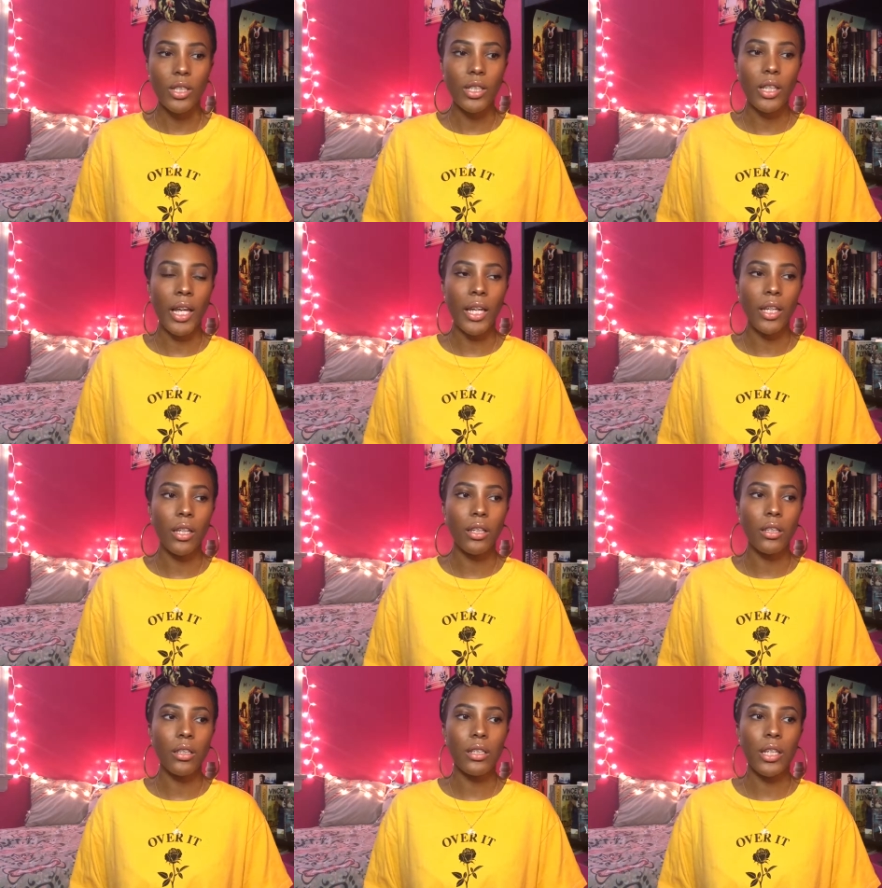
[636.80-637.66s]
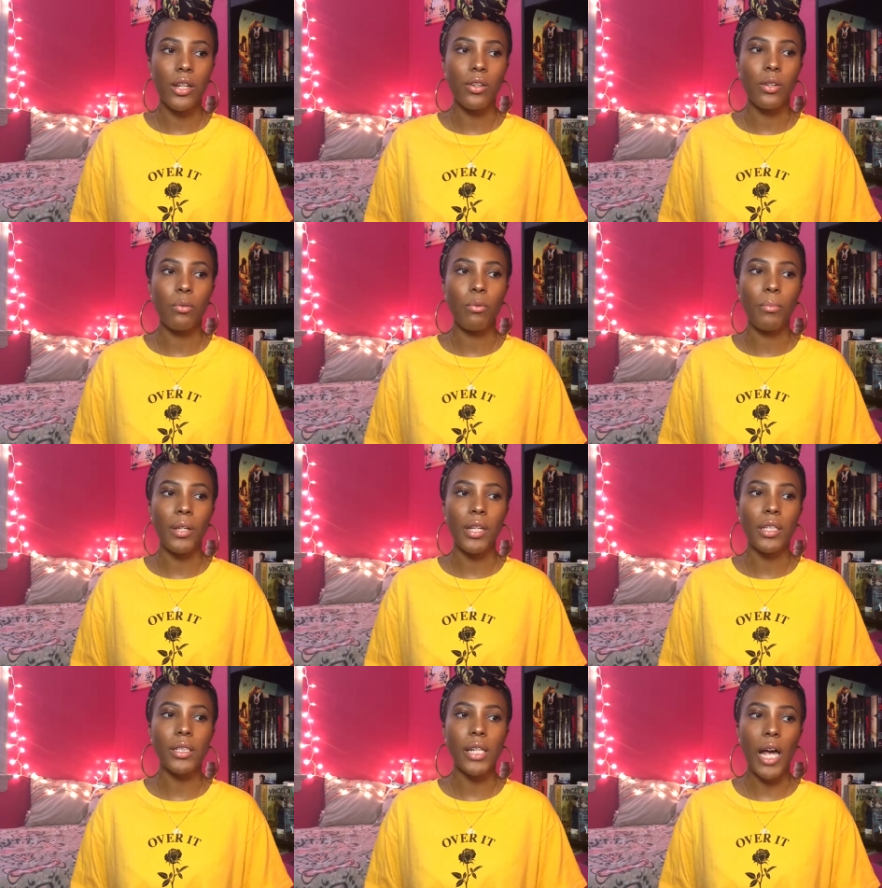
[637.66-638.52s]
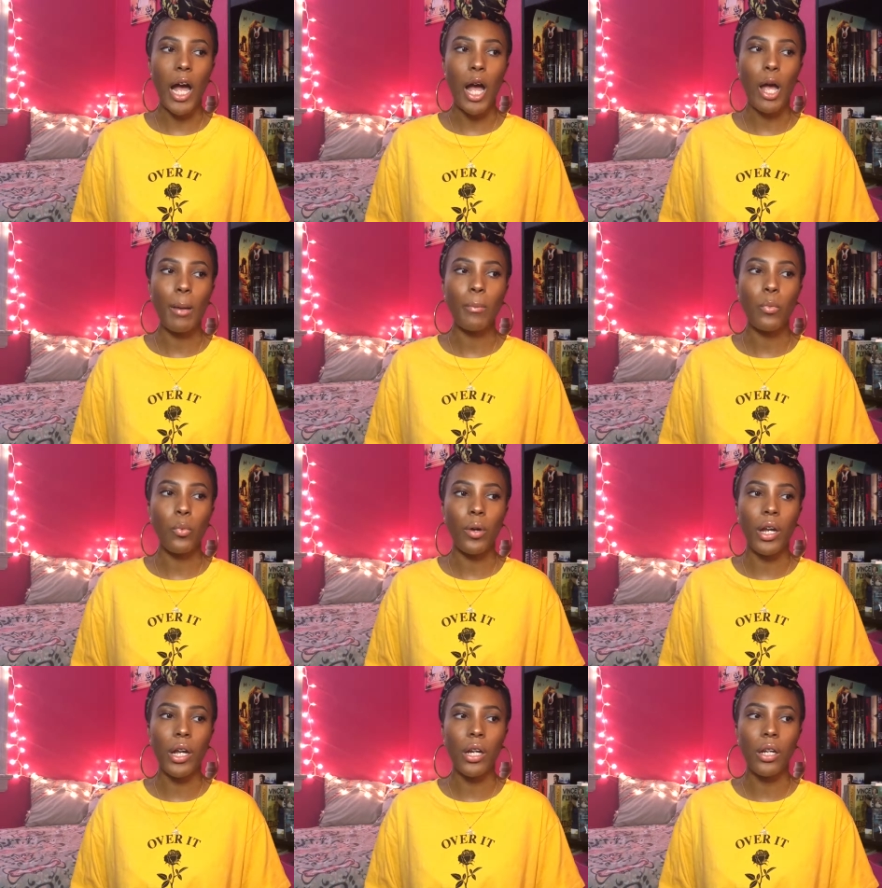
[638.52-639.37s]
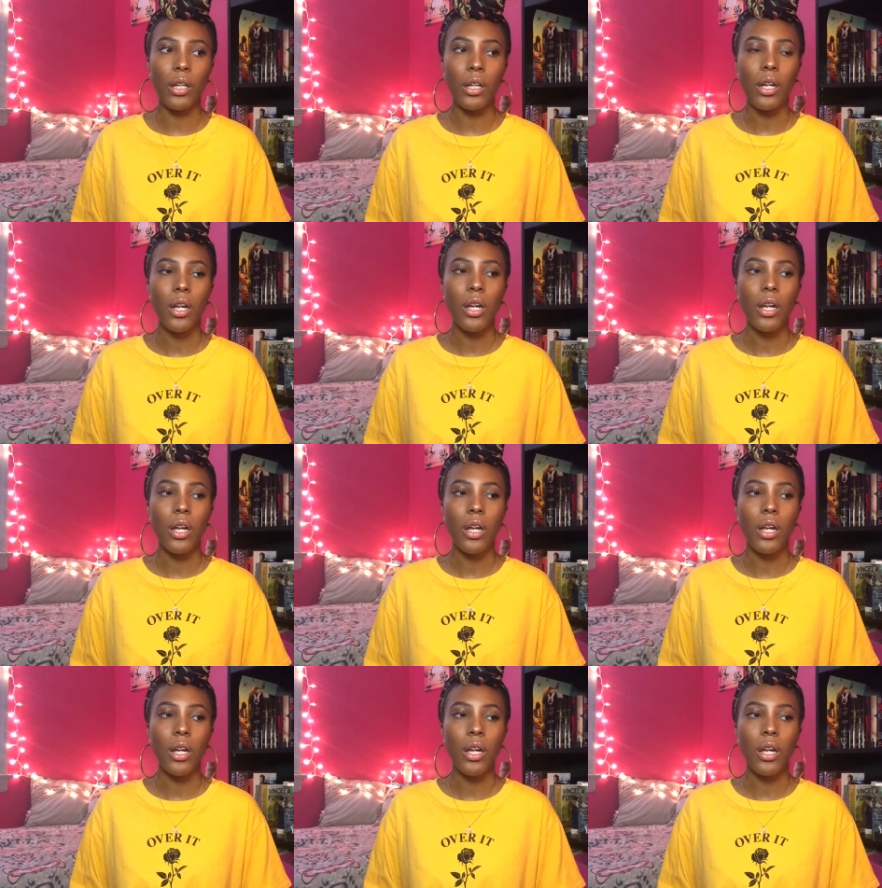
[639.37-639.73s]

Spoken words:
Like, there will be a time where